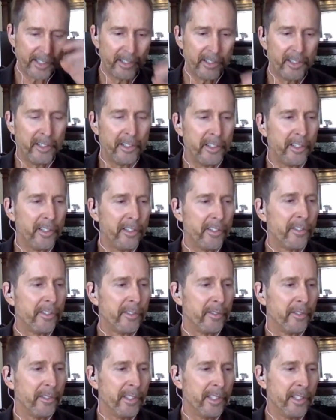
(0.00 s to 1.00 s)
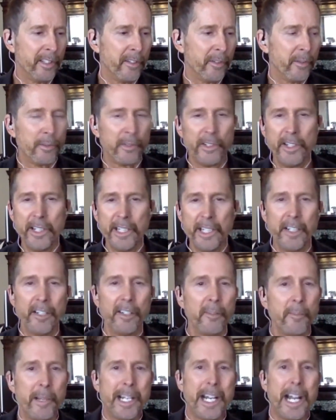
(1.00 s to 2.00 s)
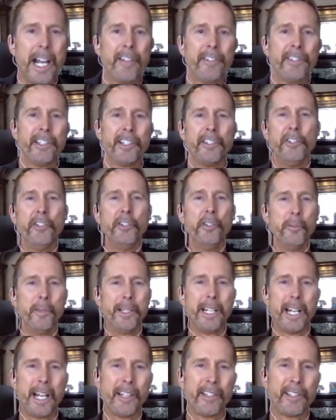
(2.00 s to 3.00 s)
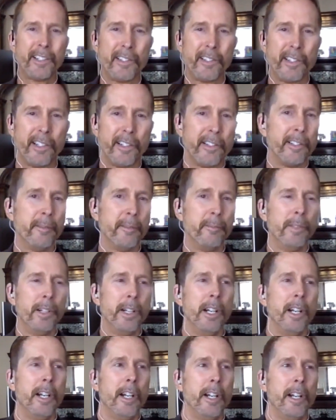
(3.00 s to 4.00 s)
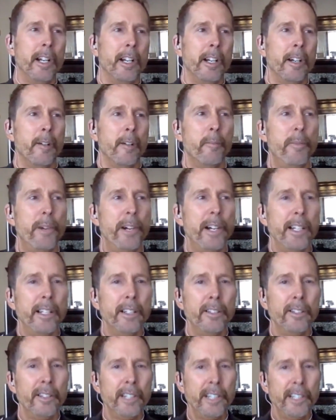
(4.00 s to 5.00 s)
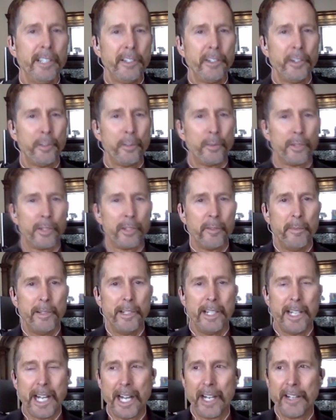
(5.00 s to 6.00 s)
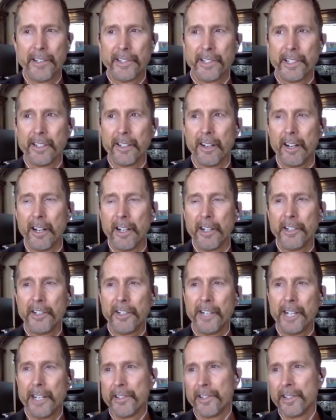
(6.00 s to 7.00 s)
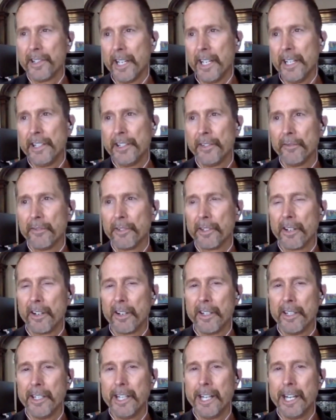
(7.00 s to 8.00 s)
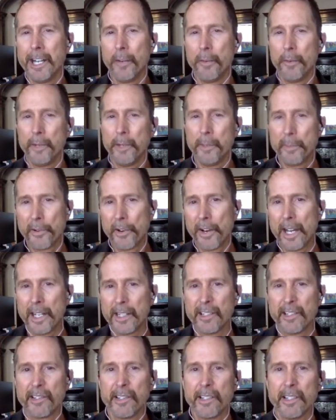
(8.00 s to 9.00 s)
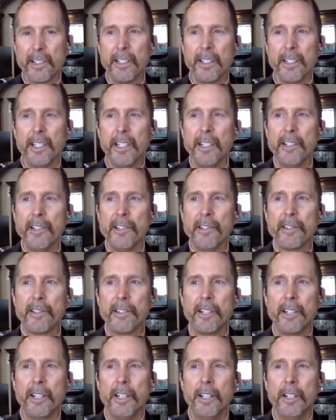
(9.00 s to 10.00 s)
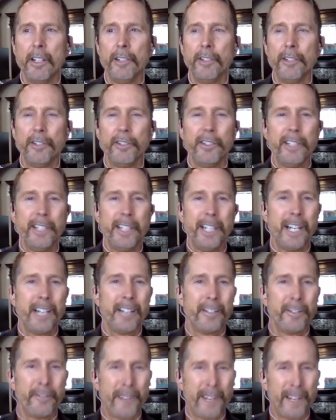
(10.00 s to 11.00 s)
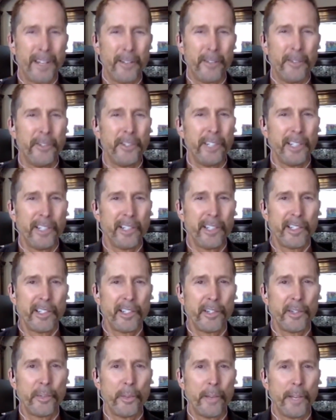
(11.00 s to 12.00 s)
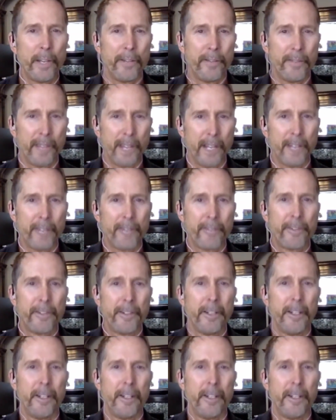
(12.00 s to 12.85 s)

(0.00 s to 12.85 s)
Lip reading: You can use, the word neo-monastic, new monasticism. But in looking at the word monastic, our translation regarding how we practice it is learning how to follow Jesus as a way of life.